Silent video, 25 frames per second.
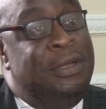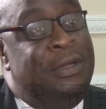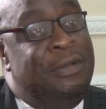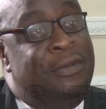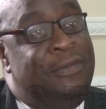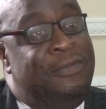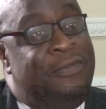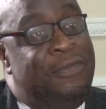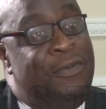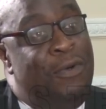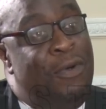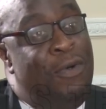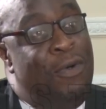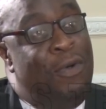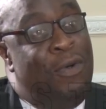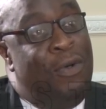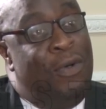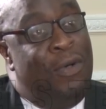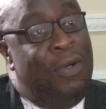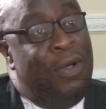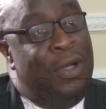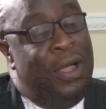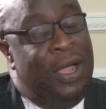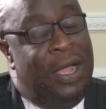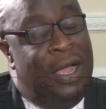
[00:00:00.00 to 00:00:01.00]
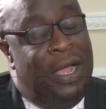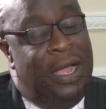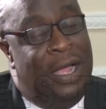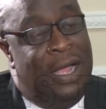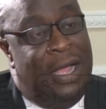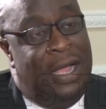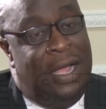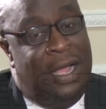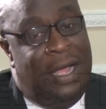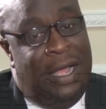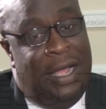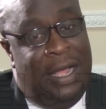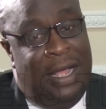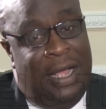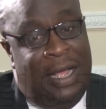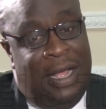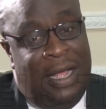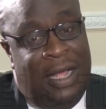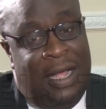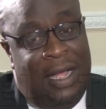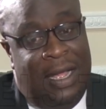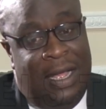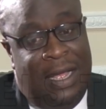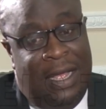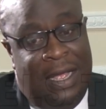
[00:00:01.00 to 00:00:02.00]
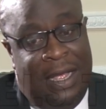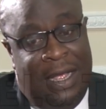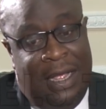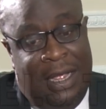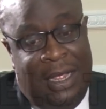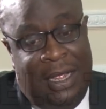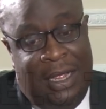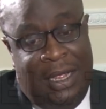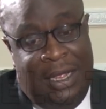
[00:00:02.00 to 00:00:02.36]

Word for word: for the